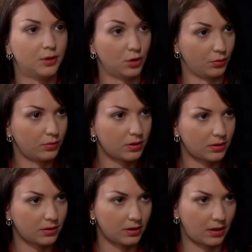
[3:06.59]
noon,
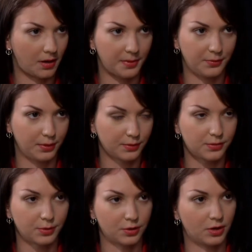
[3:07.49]
and we were
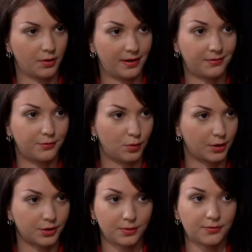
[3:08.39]
supposed to go at
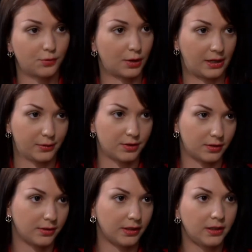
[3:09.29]
4. So he's 4 hours
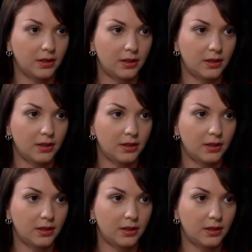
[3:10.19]
early.